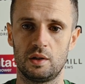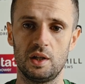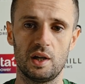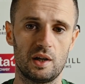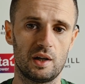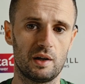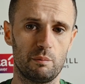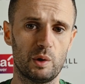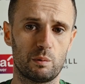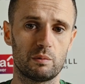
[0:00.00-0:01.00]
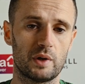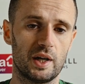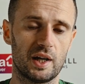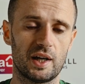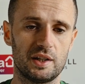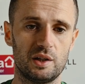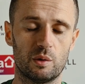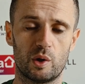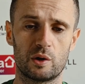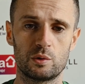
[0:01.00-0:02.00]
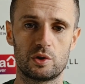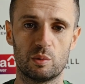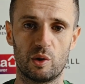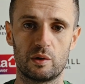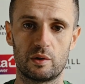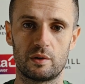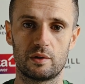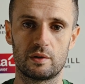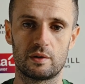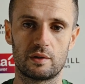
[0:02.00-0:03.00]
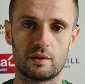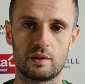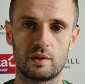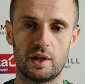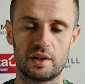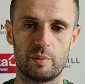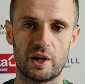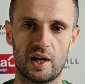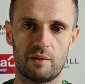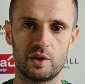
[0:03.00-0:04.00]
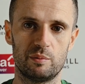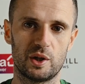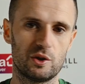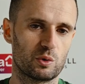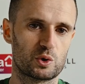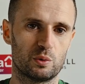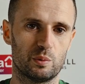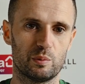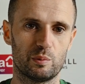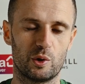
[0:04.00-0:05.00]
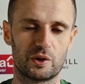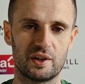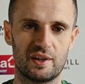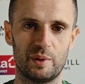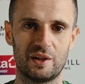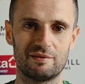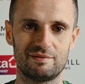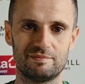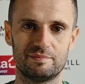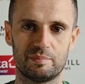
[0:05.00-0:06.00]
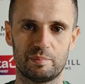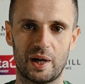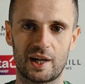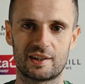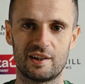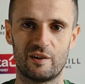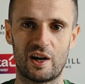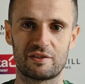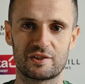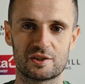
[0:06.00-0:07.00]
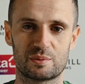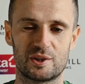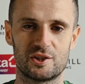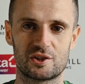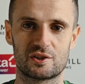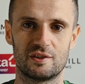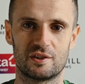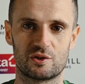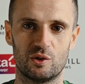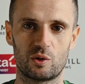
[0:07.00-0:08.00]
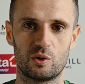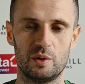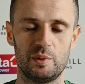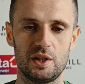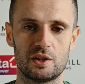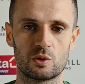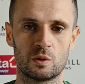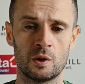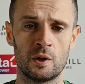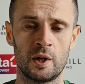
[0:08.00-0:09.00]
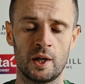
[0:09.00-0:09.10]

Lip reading: Yeah, in an ideal world, you want it to be at Hampden, but you also want it to be packed to the rafters, which is not going to be so.